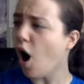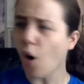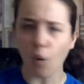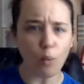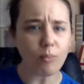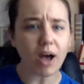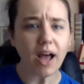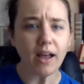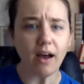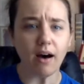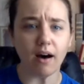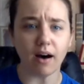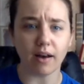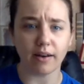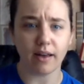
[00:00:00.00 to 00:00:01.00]
Oh my
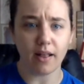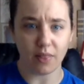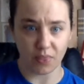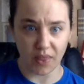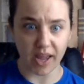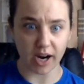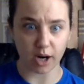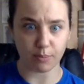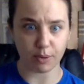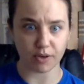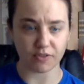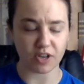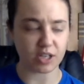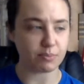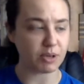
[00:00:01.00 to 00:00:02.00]
god, they are
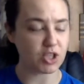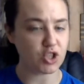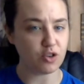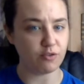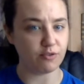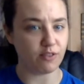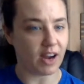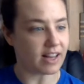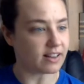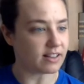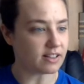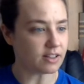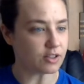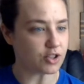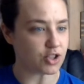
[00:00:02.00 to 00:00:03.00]
perfect. My two
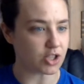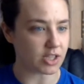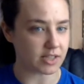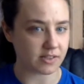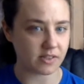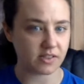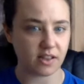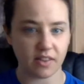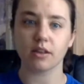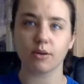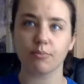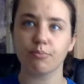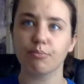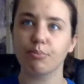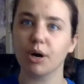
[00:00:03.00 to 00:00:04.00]
violent little shits,
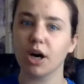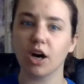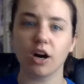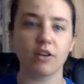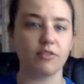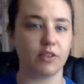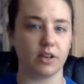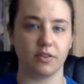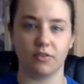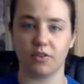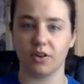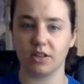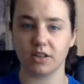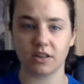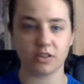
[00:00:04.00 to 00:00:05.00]
they're perfect
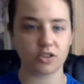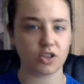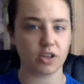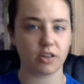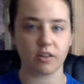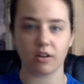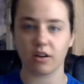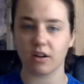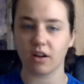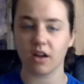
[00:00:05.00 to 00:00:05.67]
for each other.